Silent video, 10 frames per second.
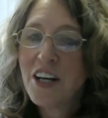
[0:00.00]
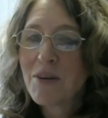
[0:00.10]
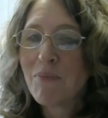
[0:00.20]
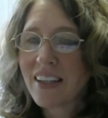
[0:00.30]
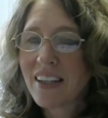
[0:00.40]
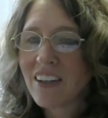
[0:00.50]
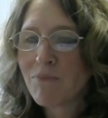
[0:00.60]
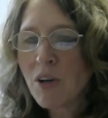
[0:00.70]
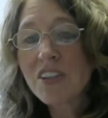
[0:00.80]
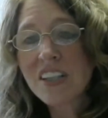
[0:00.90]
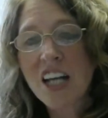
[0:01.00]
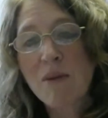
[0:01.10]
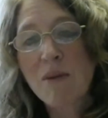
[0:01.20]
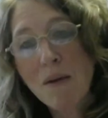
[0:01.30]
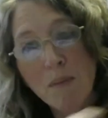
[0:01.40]
But then most of the time
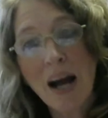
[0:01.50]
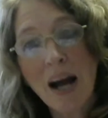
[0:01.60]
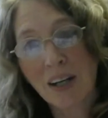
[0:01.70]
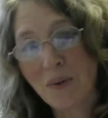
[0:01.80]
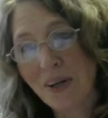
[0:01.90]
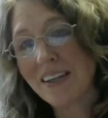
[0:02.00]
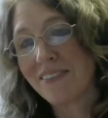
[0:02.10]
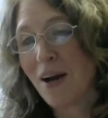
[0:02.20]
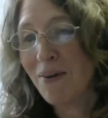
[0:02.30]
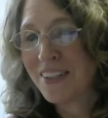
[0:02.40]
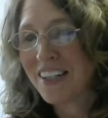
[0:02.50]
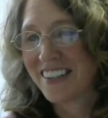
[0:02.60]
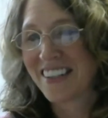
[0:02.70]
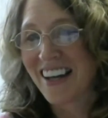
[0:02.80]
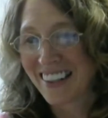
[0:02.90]
I'm a microwave. I'm
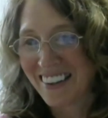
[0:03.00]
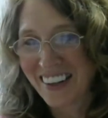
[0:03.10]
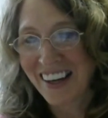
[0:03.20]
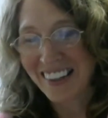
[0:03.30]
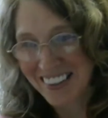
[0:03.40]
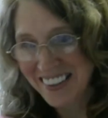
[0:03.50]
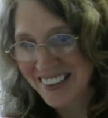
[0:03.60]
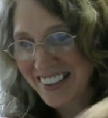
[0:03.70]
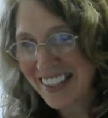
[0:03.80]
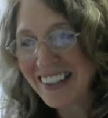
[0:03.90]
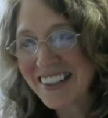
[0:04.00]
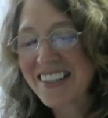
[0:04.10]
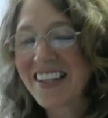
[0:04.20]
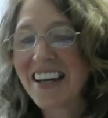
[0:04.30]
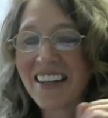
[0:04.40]
just like, okay, let's just get this
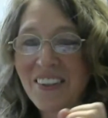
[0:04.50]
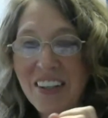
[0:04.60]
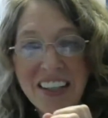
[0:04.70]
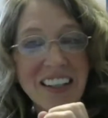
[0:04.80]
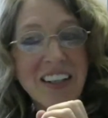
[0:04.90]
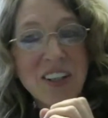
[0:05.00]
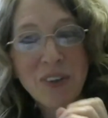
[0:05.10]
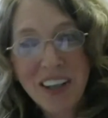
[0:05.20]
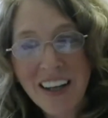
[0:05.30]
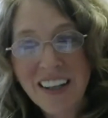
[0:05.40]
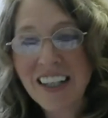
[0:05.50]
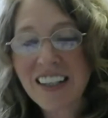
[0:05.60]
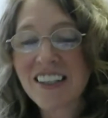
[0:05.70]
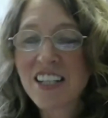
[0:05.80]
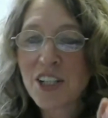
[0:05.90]
done. We got to get
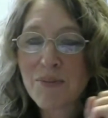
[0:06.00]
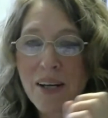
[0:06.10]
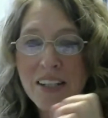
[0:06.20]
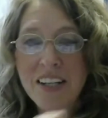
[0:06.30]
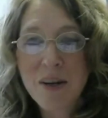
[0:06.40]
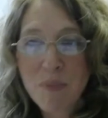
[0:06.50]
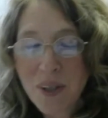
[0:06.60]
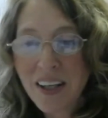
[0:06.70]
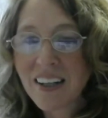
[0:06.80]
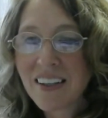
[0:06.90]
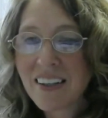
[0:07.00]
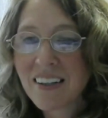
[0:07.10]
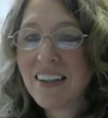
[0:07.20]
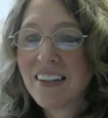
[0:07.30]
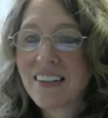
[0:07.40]
the sales page up. We got to
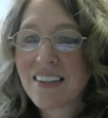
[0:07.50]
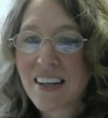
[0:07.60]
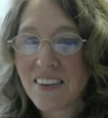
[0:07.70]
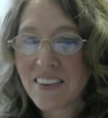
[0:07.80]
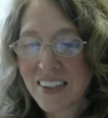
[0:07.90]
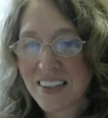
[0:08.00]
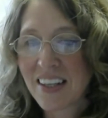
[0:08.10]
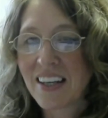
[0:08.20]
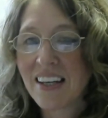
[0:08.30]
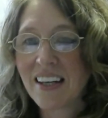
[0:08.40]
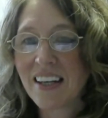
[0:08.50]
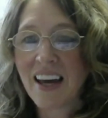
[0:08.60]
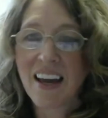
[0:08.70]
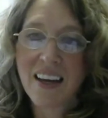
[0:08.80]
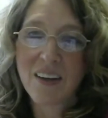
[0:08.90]
sell this thing,
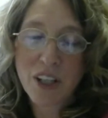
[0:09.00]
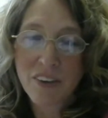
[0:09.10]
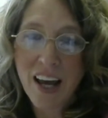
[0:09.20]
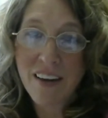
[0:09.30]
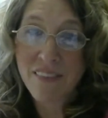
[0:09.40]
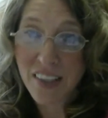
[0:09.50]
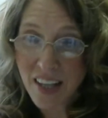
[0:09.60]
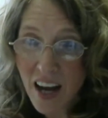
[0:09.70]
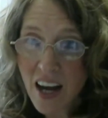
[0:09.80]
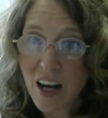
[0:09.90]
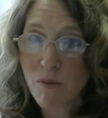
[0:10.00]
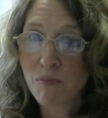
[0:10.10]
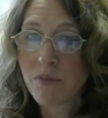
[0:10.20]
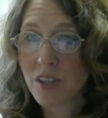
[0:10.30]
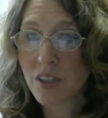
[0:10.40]
and we don't have the
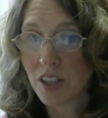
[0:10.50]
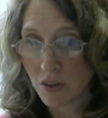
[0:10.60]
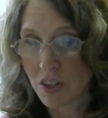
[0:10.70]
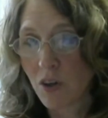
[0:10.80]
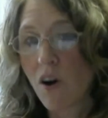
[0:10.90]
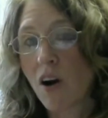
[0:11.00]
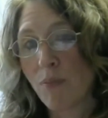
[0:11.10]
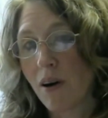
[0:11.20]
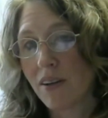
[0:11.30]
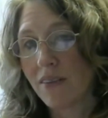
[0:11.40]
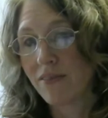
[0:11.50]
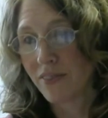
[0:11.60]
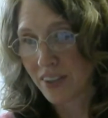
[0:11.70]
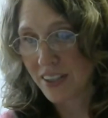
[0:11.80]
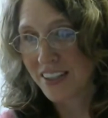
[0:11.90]
time to use a crock pot
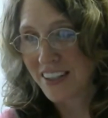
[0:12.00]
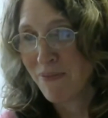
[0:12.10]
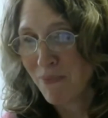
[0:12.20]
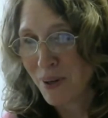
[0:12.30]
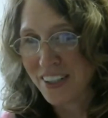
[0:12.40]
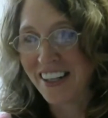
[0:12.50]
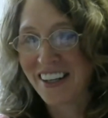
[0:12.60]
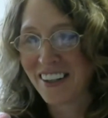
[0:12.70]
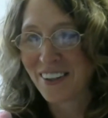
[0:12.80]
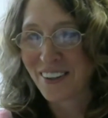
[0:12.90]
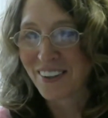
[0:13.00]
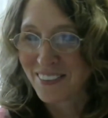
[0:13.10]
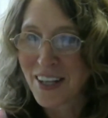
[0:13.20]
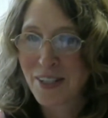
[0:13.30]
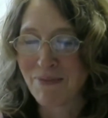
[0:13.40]
for this particular
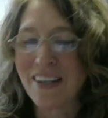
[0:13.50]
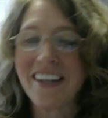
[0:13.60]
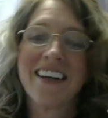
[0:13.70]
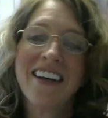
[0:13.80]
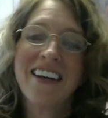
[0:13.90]
recipe.